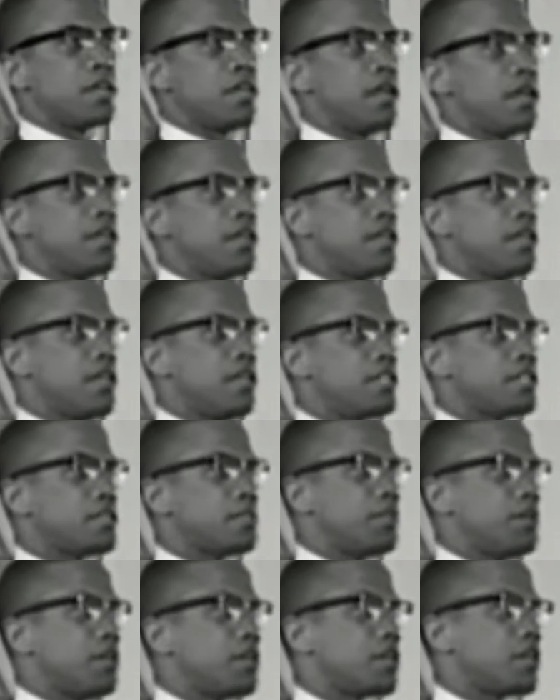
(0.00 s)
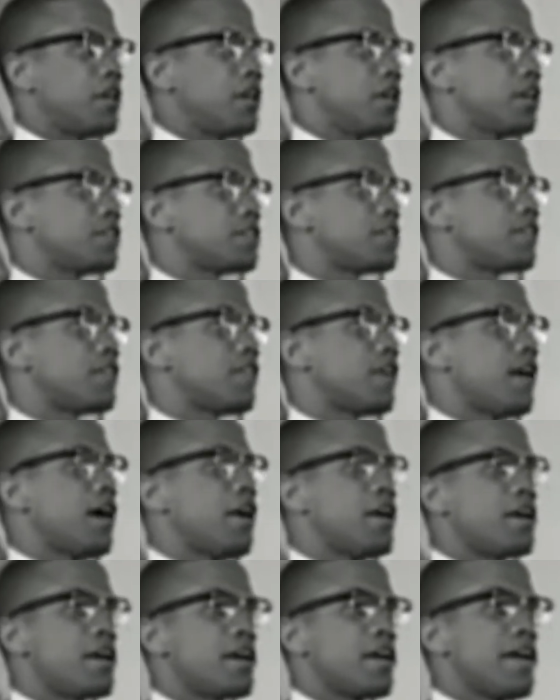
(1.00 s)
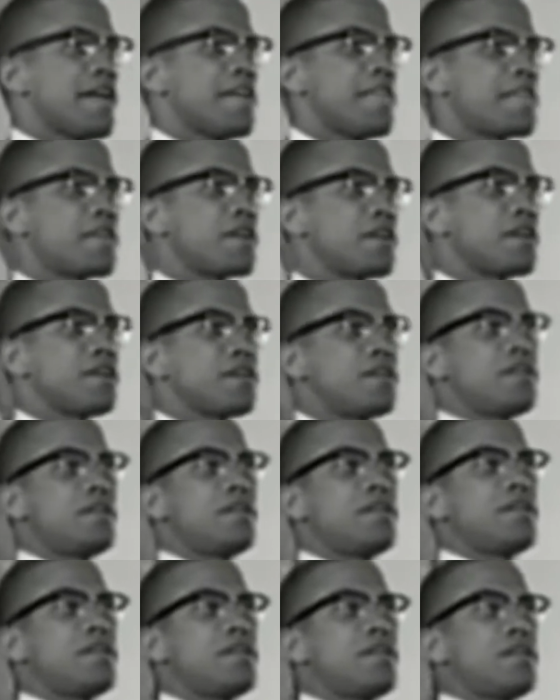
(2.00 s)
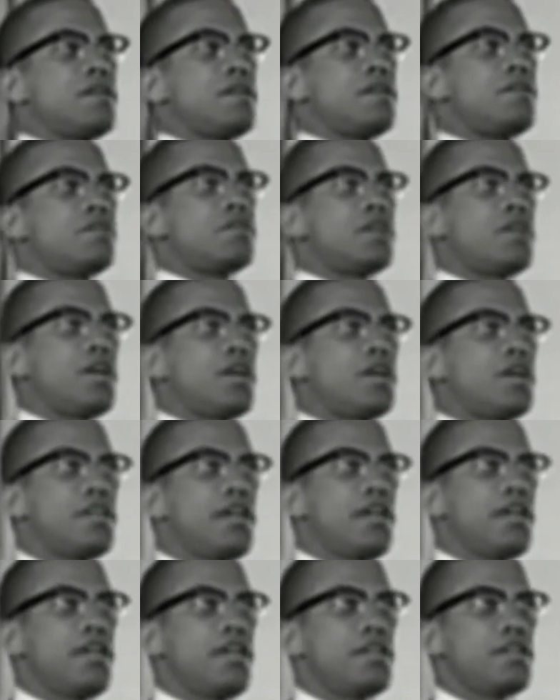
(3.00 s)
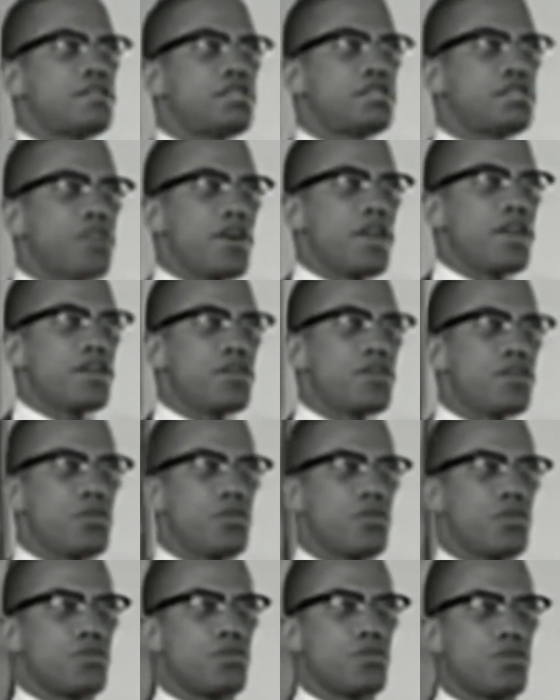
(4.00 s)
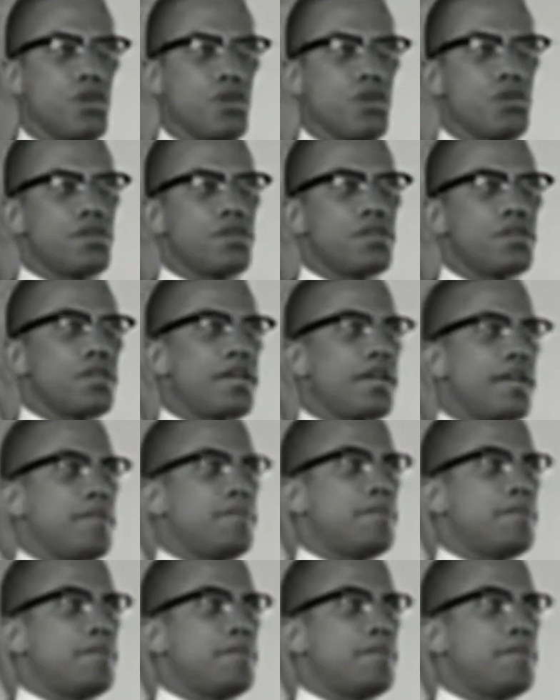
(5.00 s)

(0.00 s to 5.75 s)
X believed. Whereas Magneto, a lot of the time it was mostly the opposite.